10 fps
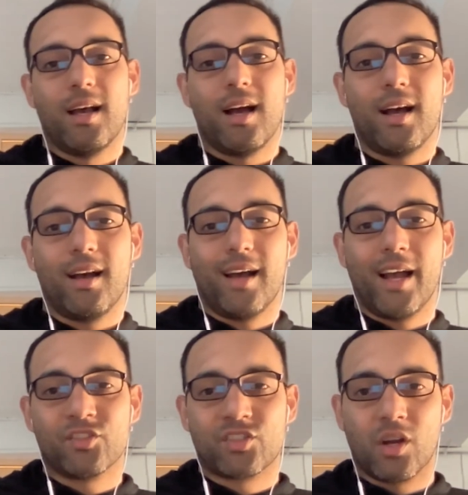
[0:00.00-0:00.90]

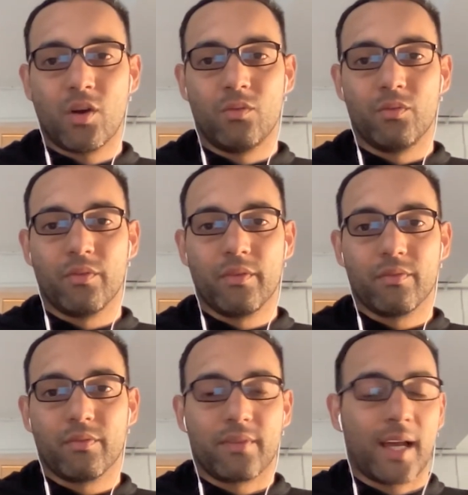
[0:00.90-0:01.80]
And so
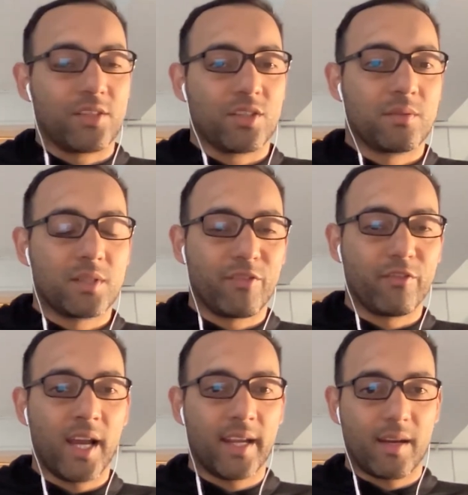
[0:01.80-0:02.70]
that just
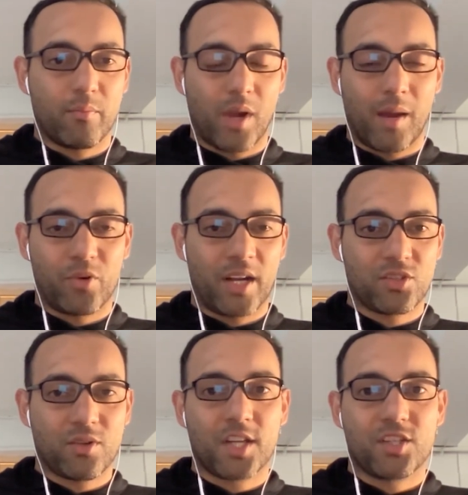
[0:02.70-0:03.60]
defined our brand
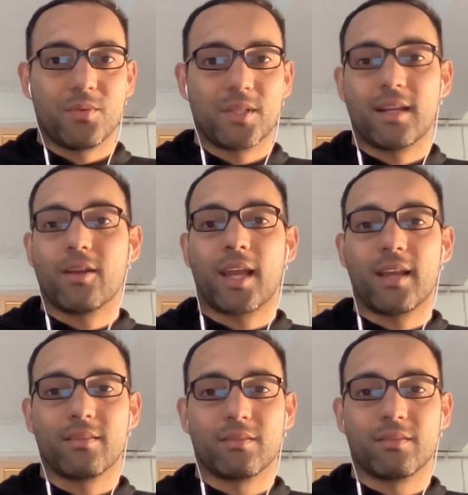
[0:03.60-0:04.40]
strategy. We said, okay,